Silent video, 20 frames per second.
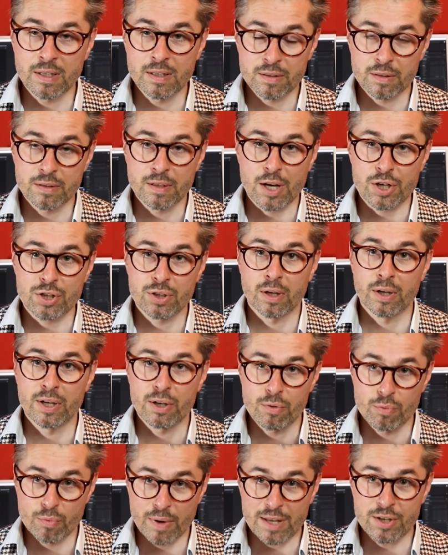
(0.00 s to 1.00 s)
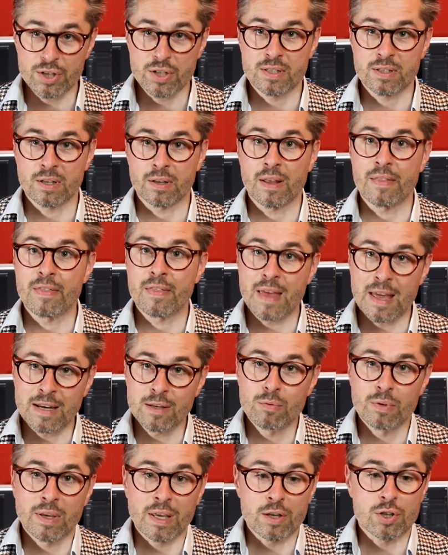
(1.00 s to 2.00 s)
internationally registered, and
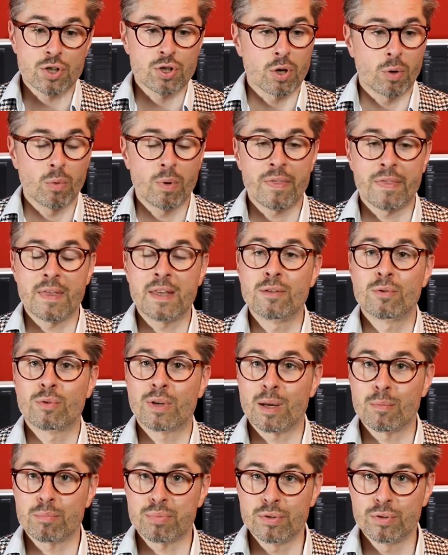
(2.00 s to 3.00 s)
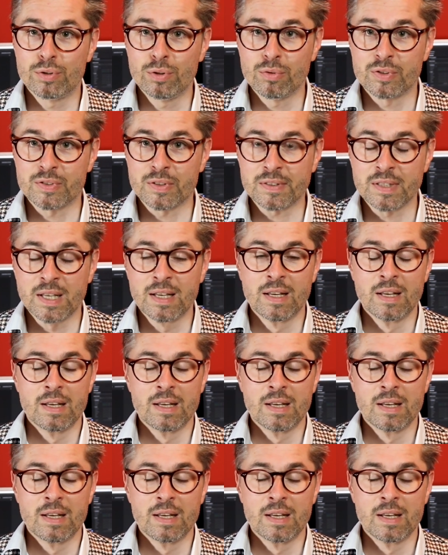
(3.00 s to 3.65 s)
then you can show it, then you can produce it.